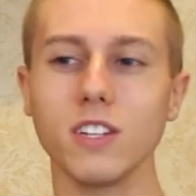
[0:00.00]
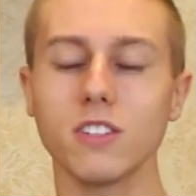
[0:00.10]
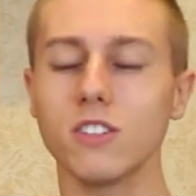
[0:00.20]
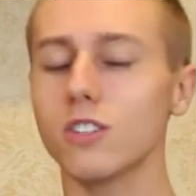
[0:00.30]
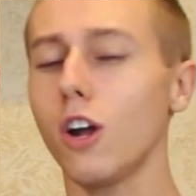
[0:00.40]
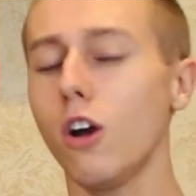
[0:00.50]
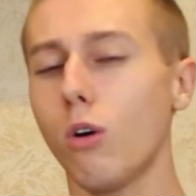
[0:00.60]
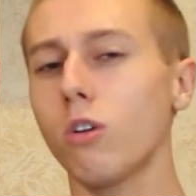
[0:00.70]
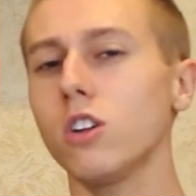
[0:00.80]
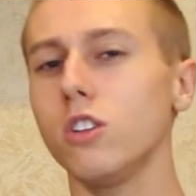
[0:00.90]
So just
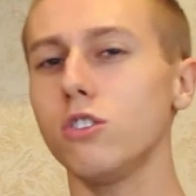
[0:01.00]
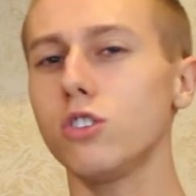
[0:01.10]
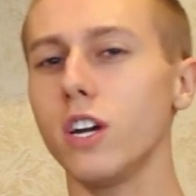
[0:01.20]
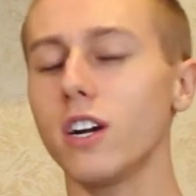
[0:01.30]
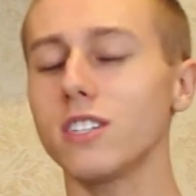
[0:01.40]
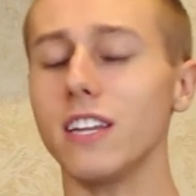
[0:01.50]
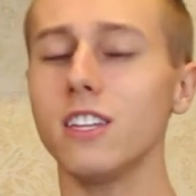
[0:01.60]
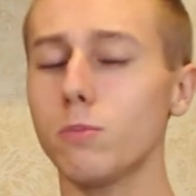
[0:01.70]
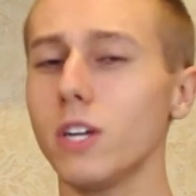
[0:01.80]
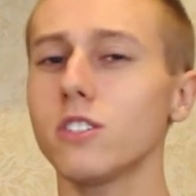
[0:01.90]
hold on to the shares. I
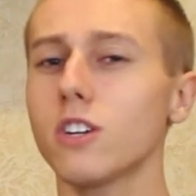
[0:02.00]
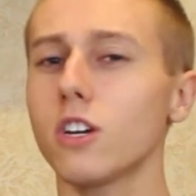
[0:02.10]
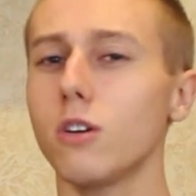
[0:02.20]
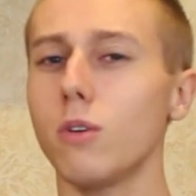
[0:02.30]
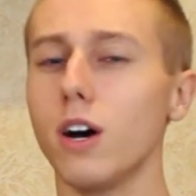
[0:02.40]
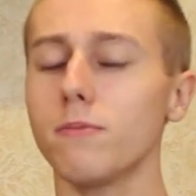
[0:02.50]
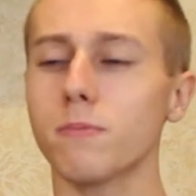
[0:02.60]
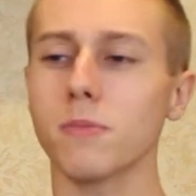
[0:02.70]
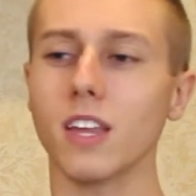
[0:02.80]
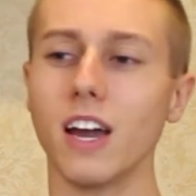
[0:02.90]
think the price is gonna go
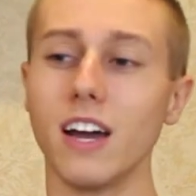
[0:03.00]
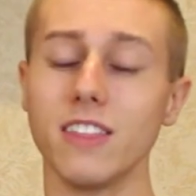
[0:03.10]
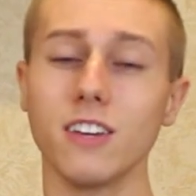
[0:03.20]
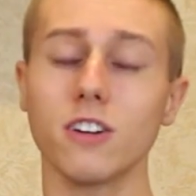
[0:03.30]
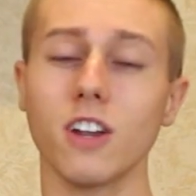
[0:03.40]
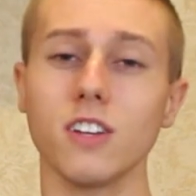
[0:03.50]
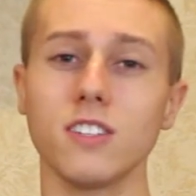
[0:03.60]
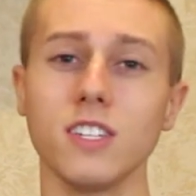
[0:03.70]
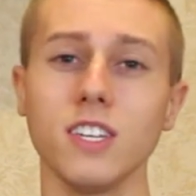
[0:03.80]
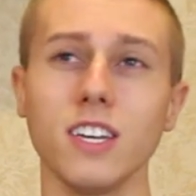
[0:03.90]
up. I think you're gonna
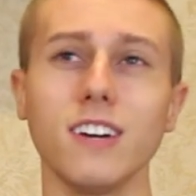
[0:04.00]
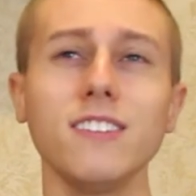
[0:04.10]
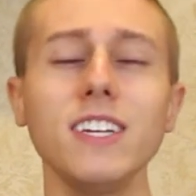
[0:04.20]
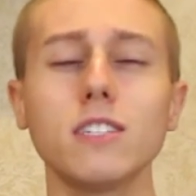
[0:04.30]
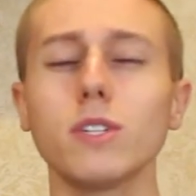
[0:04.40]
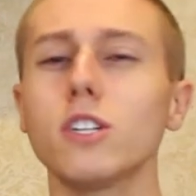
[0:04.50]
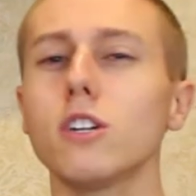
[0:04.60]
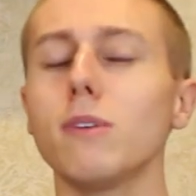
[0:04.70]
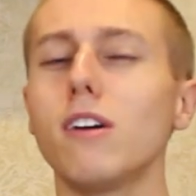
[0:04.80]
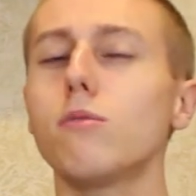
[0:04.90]
see at least a
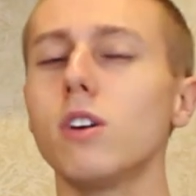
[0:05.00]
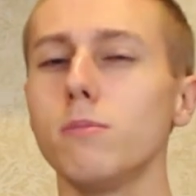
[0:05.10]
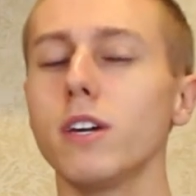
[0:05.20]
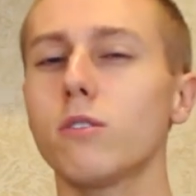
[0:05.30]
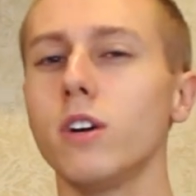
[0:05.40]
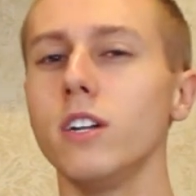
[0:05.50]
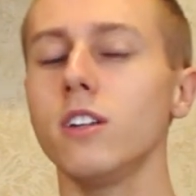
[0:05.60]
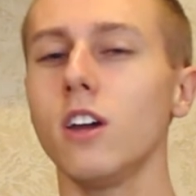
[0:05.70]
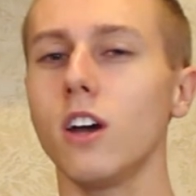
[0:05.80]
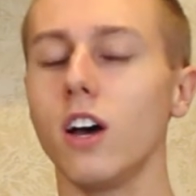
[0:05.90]
return about 1
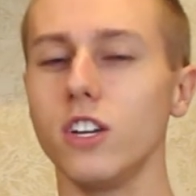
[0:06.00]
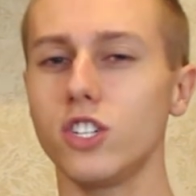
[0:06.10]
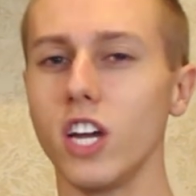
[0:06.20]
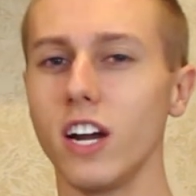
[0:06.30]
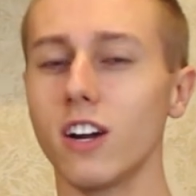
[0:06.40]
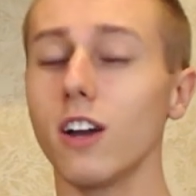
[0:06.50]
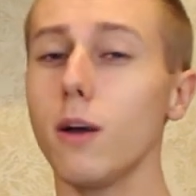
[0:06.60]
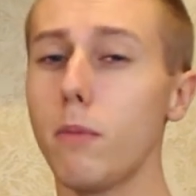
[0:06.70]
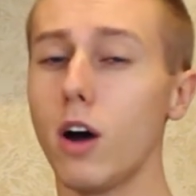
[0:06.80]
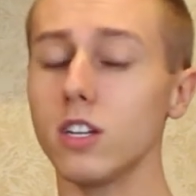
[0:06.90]
Bitcoin a share,
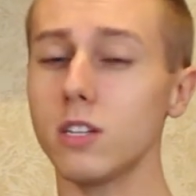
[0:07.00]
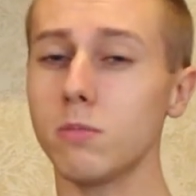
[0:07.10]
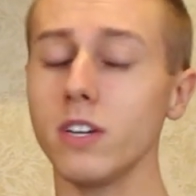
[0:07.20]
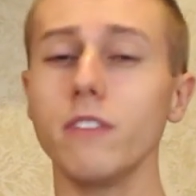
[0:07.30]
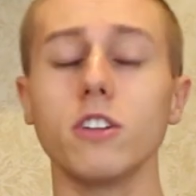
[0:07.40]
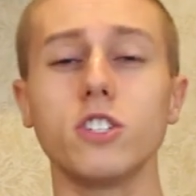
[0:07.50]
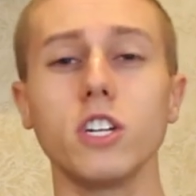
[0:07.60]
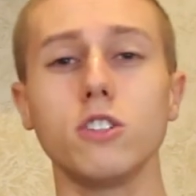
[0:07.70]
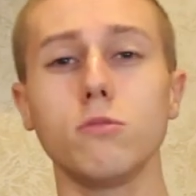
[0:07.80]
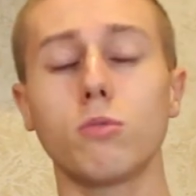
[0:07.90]
possibly if the
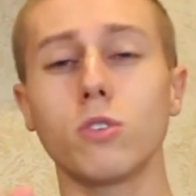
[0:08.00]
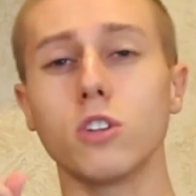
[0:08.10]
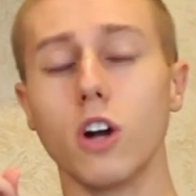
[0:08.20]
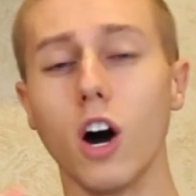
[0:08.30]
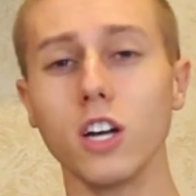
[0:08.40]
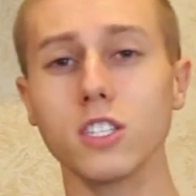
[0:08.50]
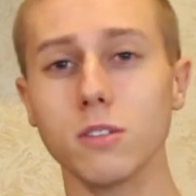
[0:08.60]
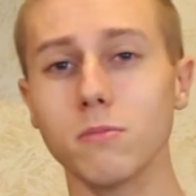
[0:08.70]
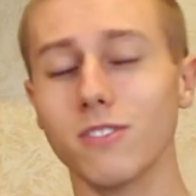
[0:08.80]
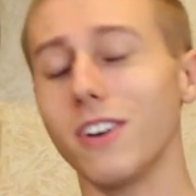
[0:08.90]
Gen 2 boards are
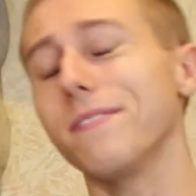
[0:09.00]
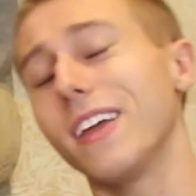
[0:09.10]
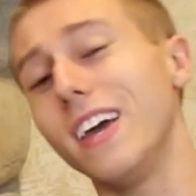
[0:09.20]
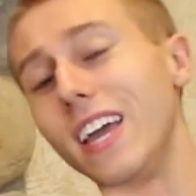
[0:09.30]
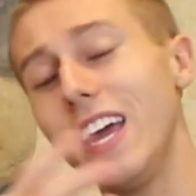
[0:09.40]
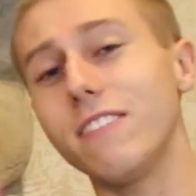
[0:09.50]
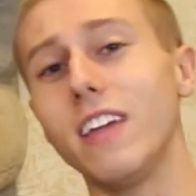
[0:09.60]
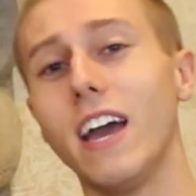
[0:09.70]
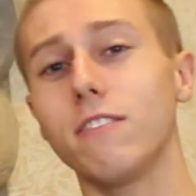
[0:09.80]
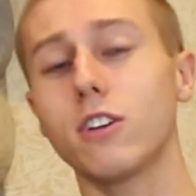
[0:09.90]
awesome. Well, and if
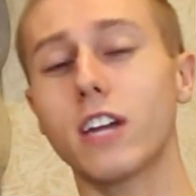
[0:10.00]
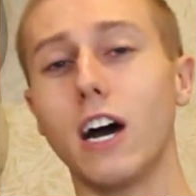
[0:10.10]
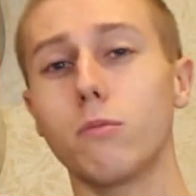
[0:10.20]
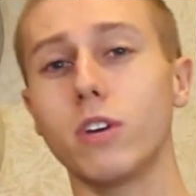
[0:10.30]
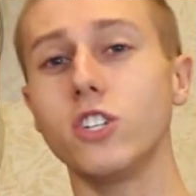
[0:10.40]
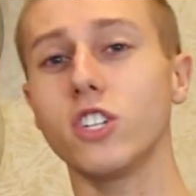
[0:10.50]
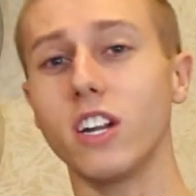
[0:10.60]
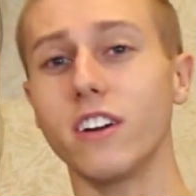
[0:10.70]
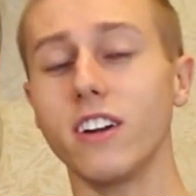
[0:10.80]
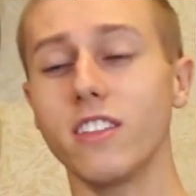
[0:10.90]
they have a good calibration
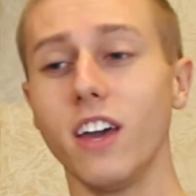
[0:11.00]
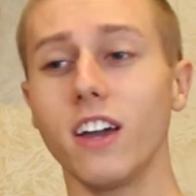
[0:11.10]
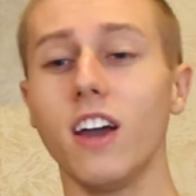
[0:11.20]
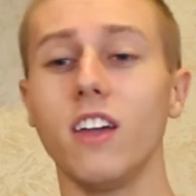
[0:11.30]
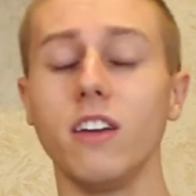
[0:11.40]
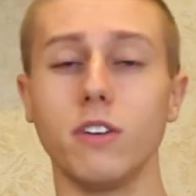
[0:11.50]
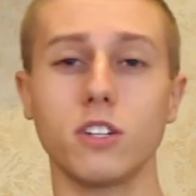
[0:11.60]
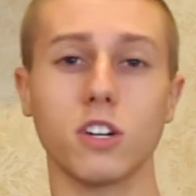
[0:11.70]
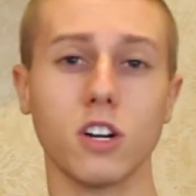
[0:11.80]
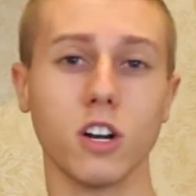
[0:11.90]
and everything, they
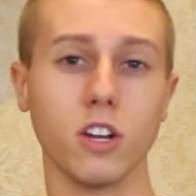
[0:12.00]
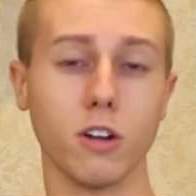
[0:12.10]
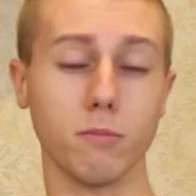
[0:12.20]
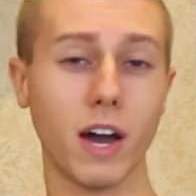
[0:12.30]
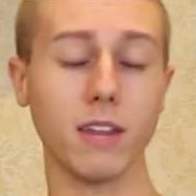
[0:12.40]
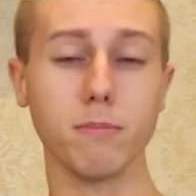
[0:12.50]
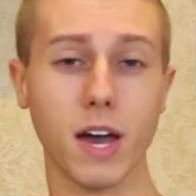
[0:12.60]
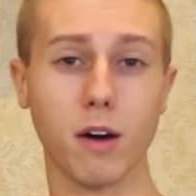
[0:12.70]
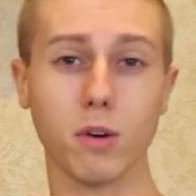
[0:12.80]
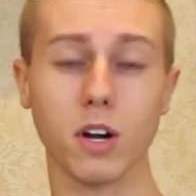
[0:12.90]
return, mining
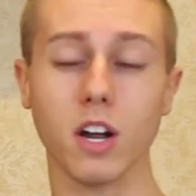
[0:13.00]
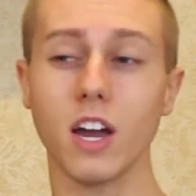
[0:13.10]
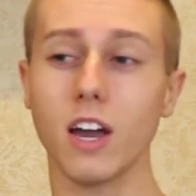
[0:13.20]
power.